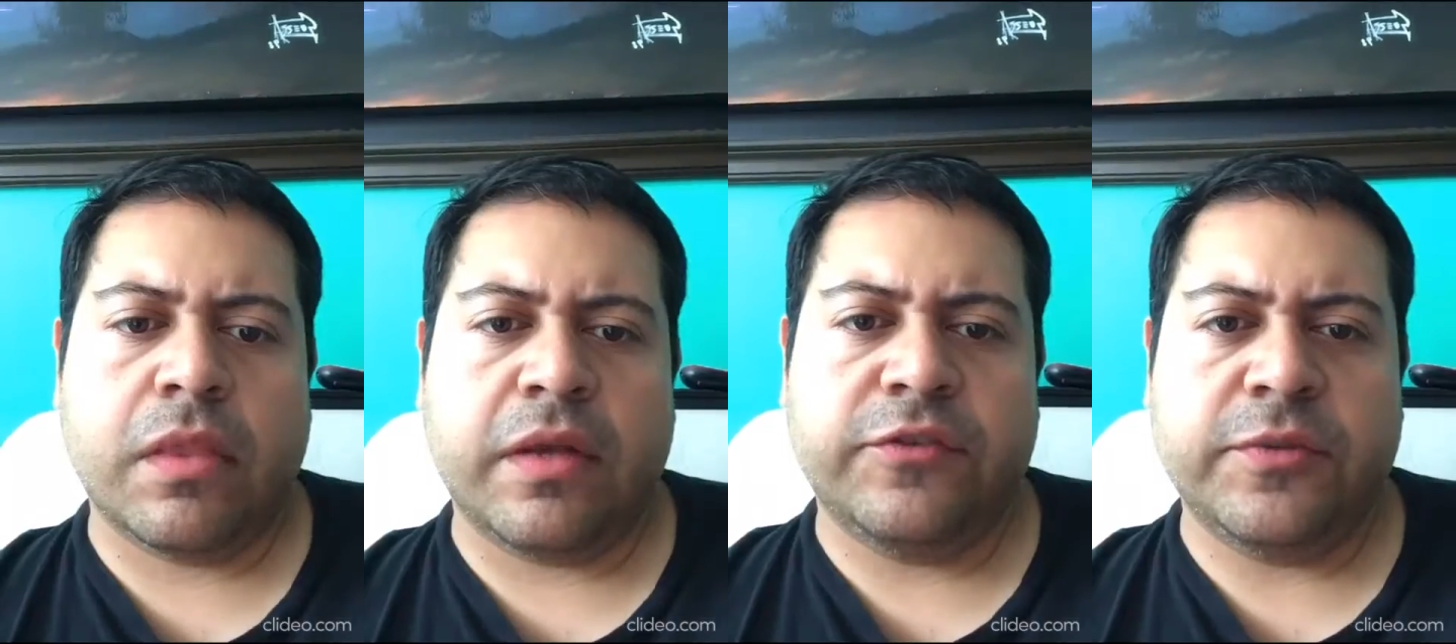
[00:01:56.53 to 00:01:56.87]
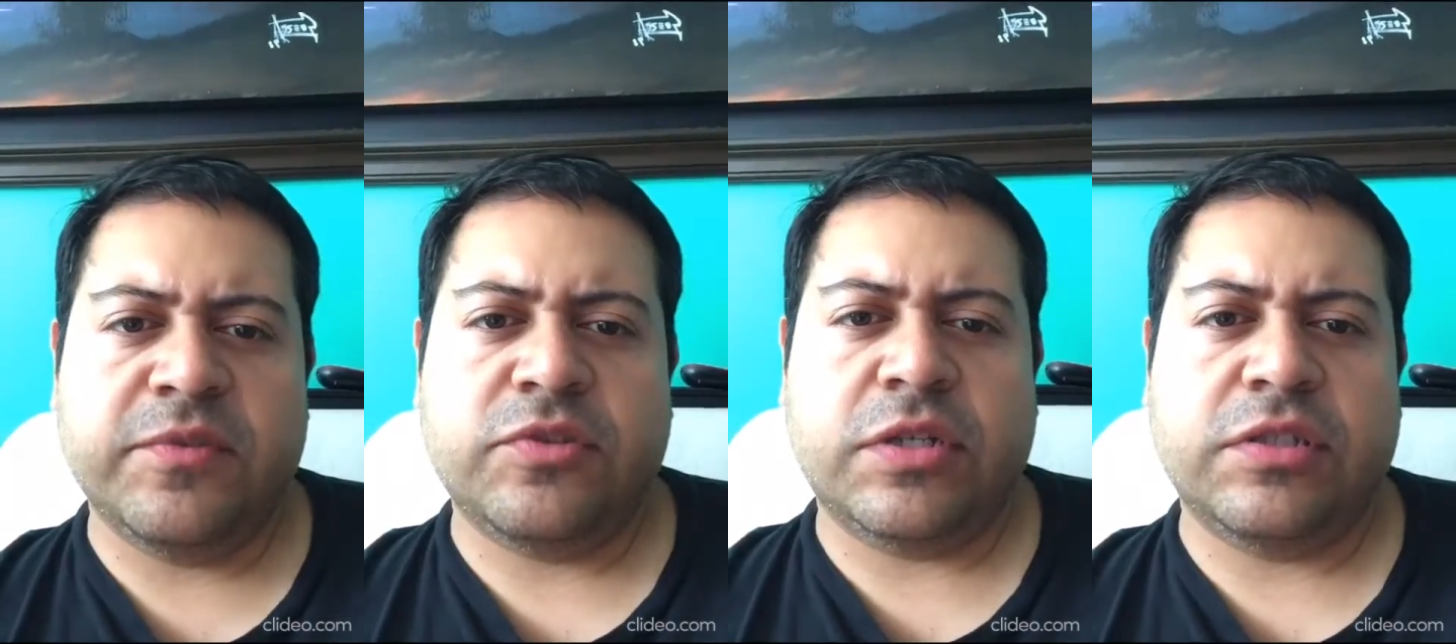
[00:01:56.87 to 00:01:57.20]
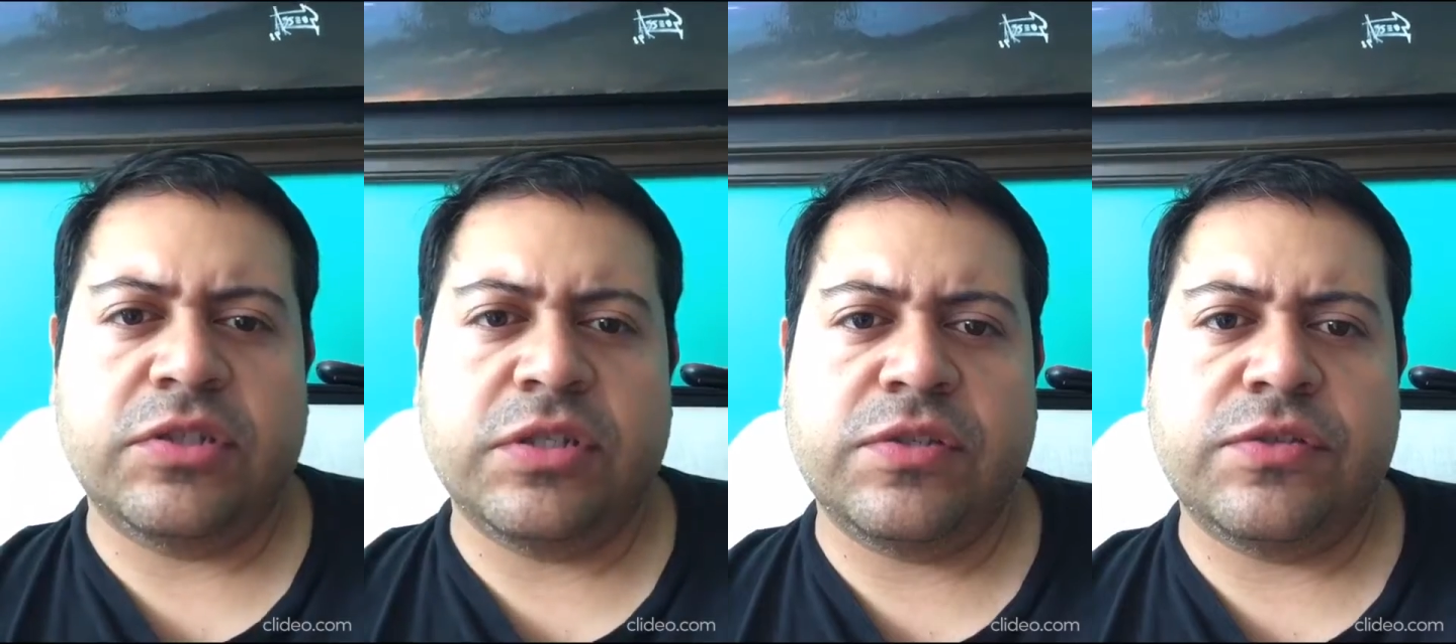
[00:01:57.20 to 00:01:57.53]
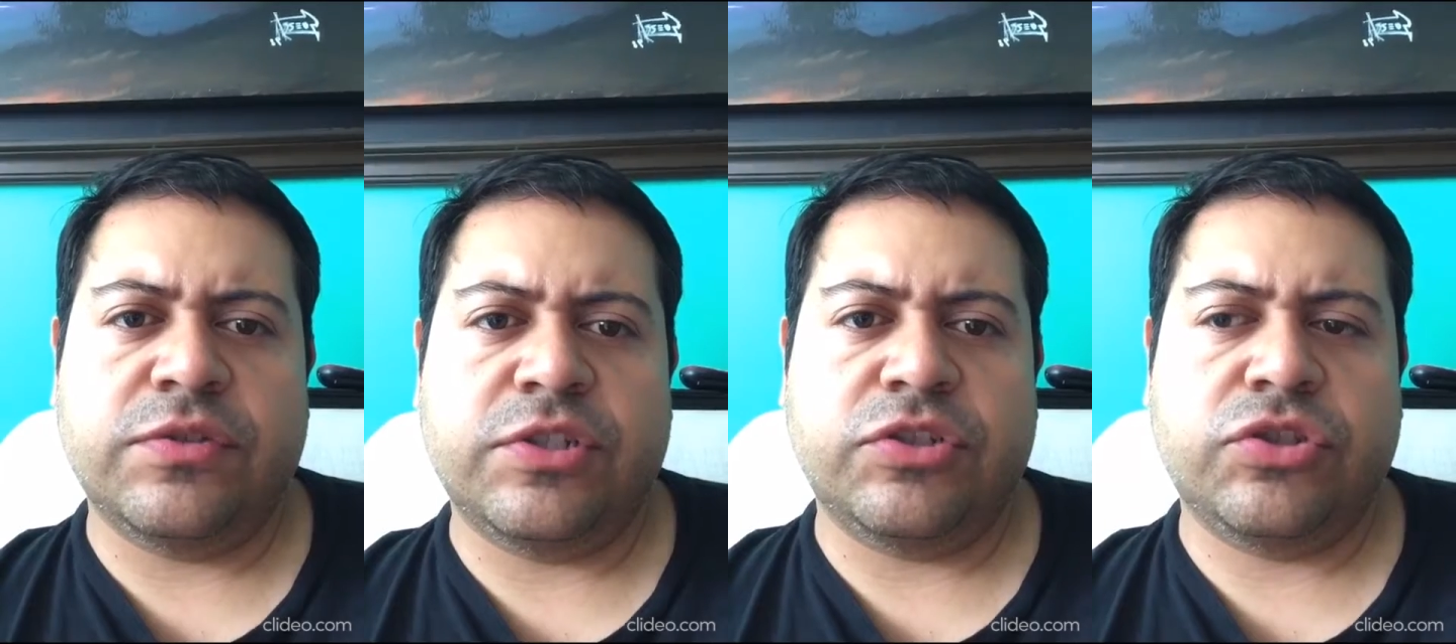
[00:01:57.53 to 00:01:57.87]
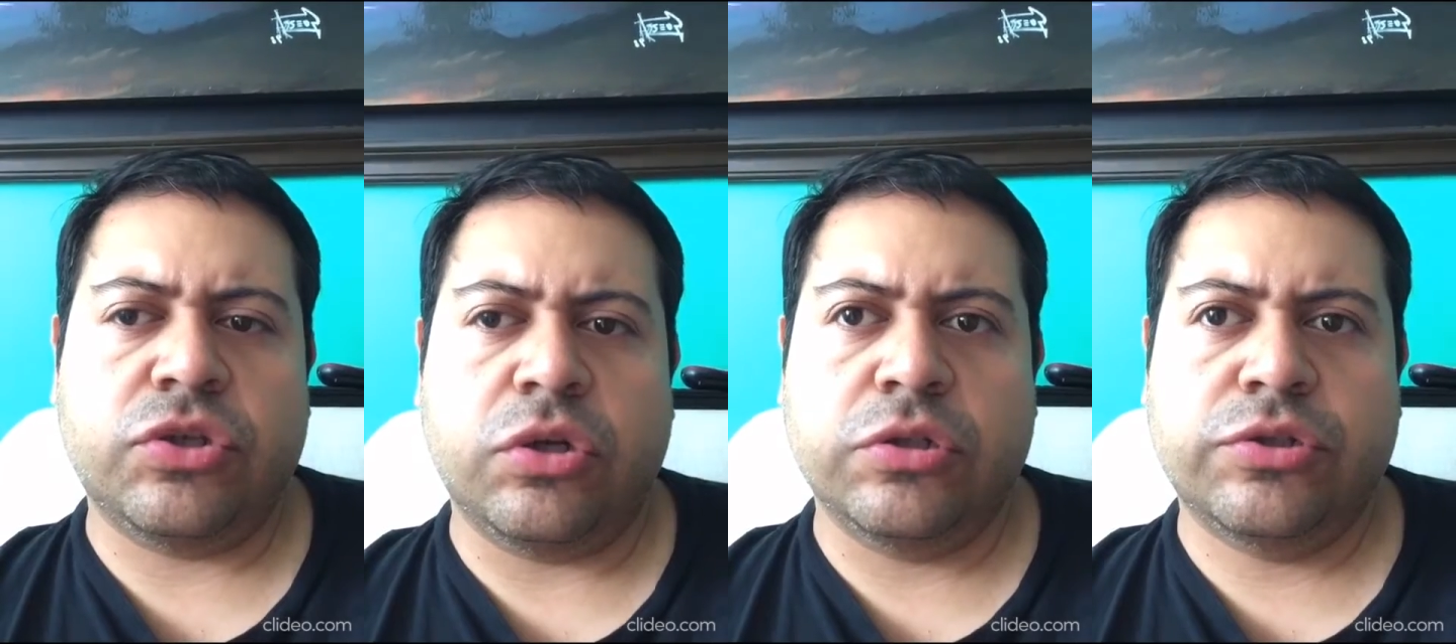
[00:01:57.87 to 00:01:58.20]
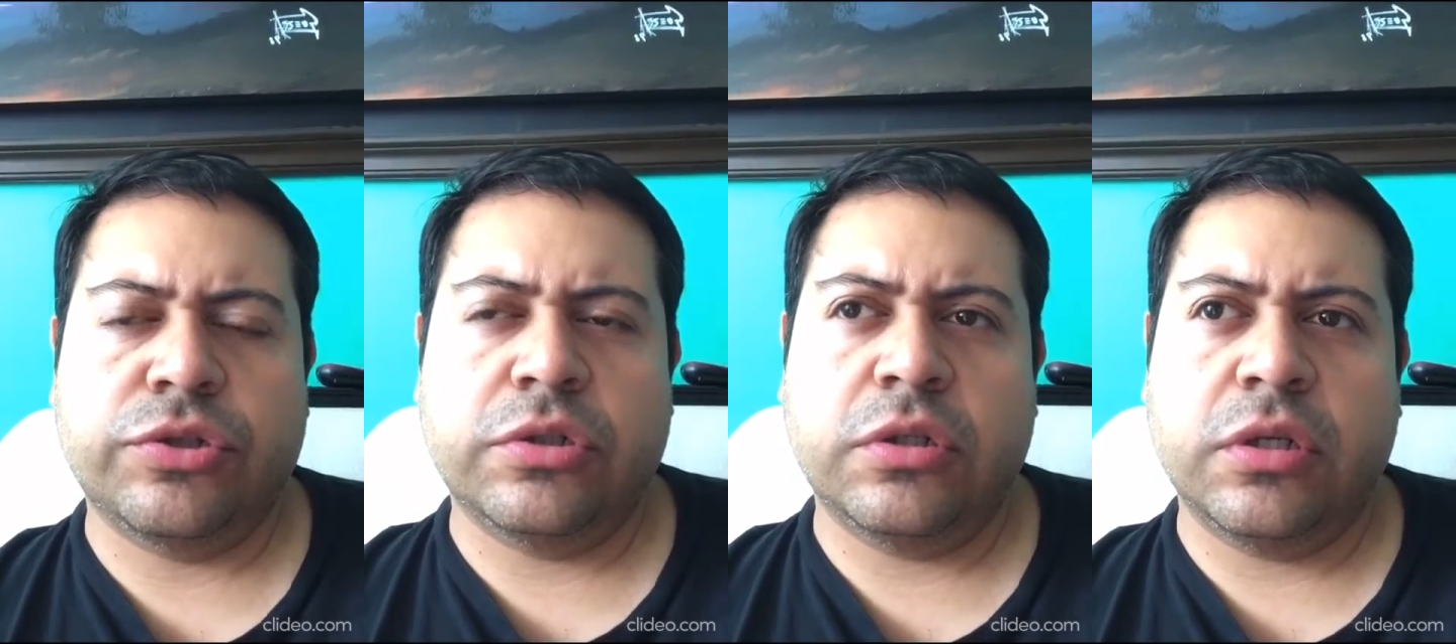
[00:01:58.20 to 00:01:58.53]
Some strategies to teach
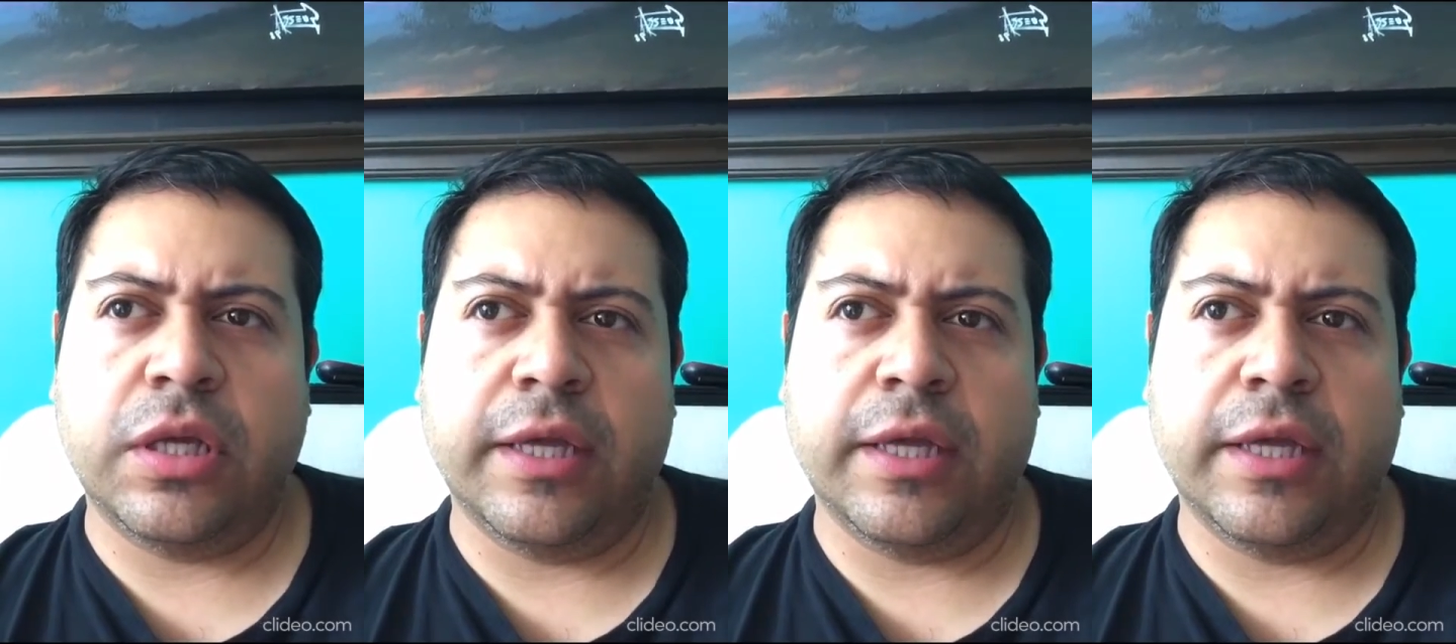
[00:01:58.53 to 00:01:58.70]
culture.